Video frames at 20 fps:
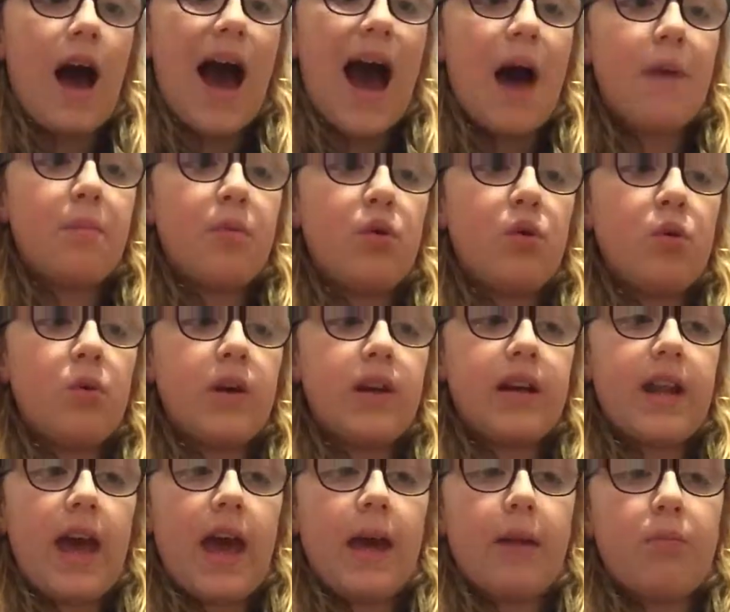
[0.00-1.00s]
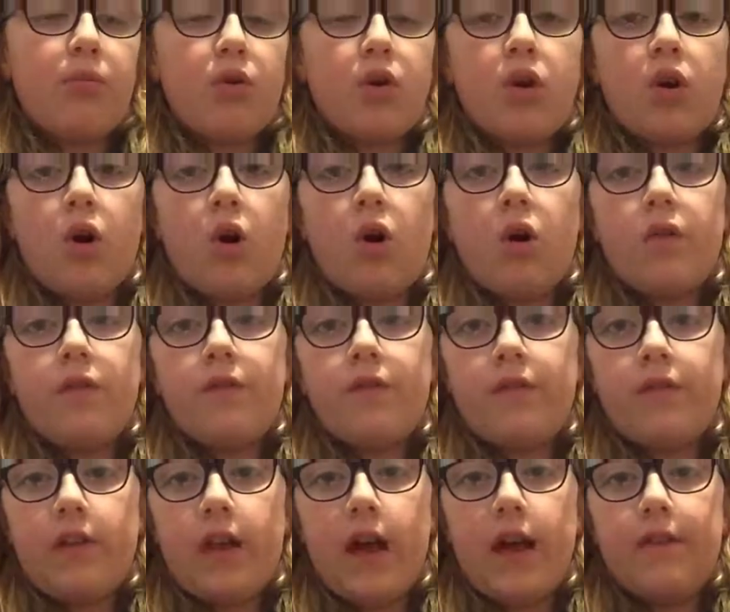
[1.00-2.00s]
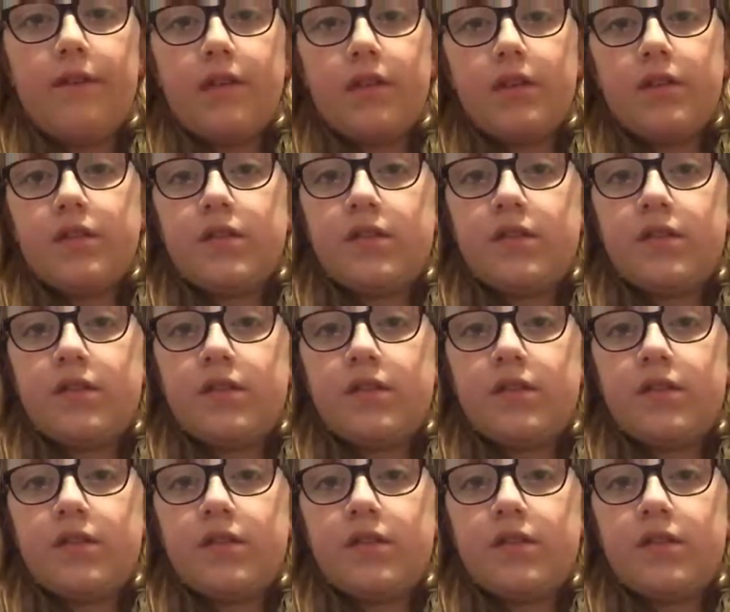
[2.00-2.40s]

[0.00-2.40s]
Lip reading: apple and apricot flavoured